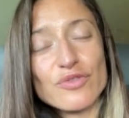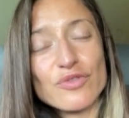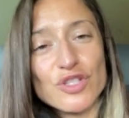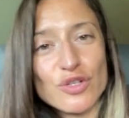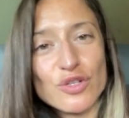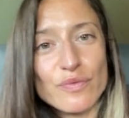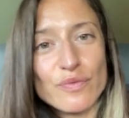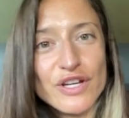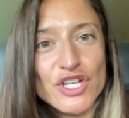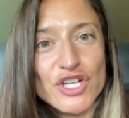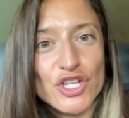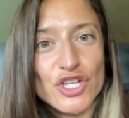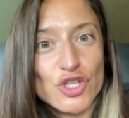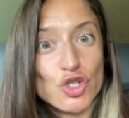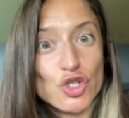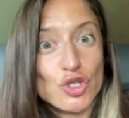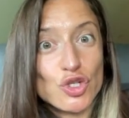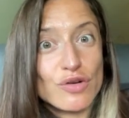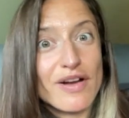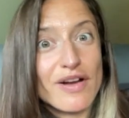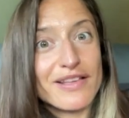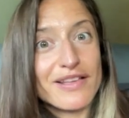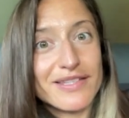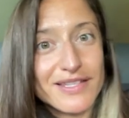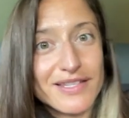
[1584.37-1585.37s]
so we just
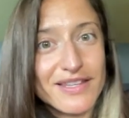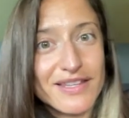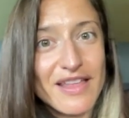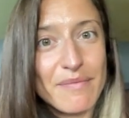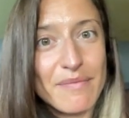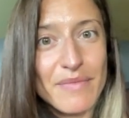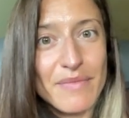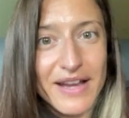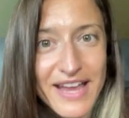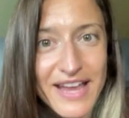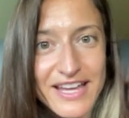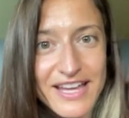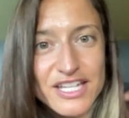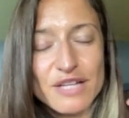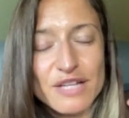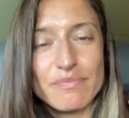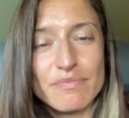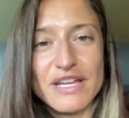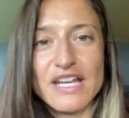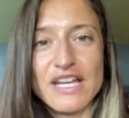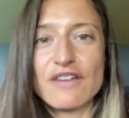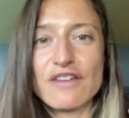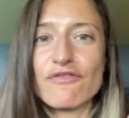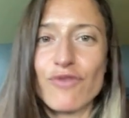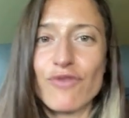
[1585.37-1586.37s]
trust them again to
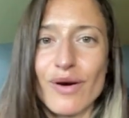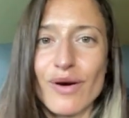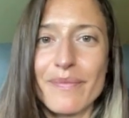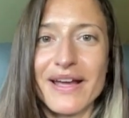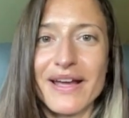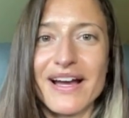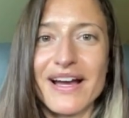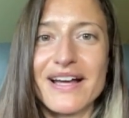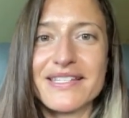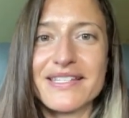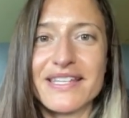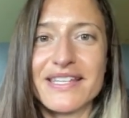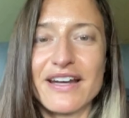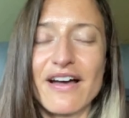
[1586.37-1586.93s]
be informing us.